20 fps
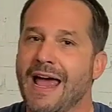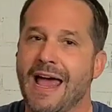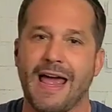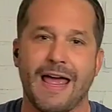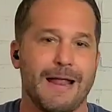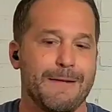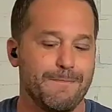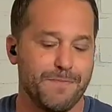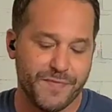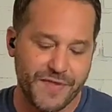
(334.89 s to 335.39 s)

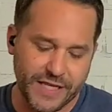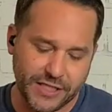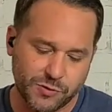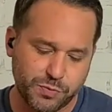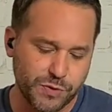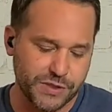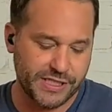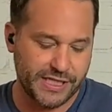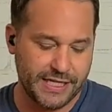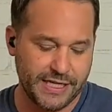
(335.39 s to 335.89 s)
And this
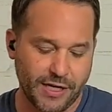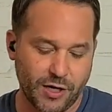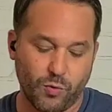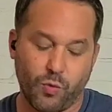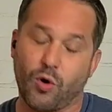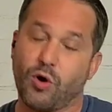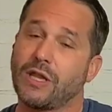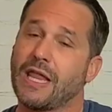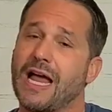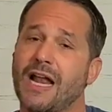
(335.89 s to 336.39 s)
was here
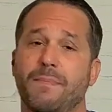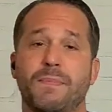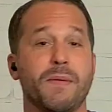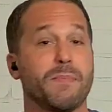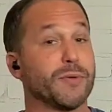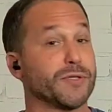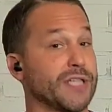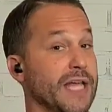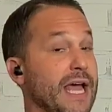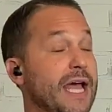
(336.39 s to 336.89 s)
where a lot of
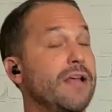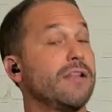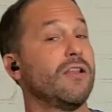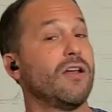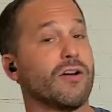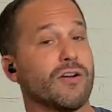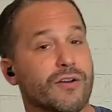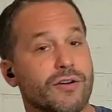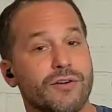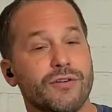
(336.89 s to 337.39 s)
people say, hey,
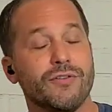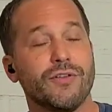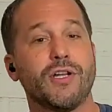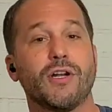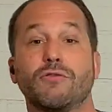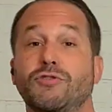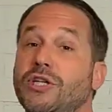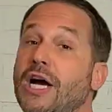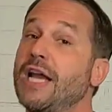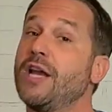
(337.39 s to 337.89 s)
look,
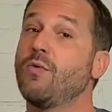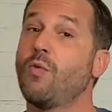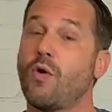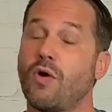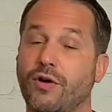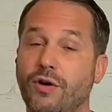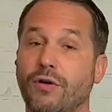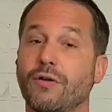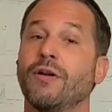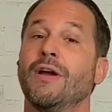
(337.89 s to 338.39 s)
Johnny
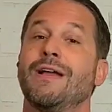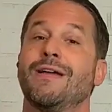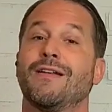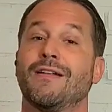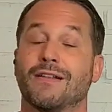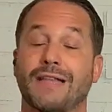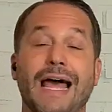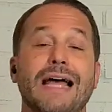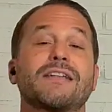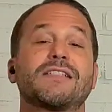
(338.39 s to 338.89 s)
Walker
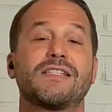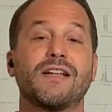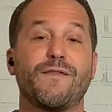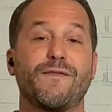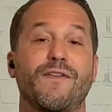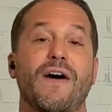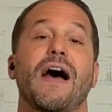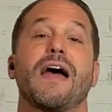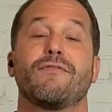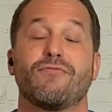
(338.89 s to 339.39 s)
lasted
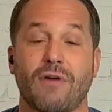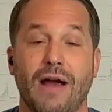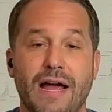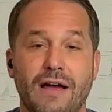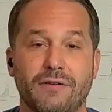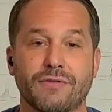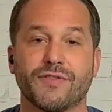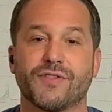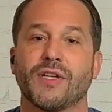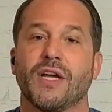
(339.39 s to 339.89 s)
5
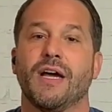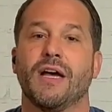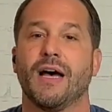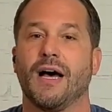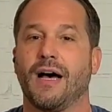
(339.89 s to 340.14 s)
rounds.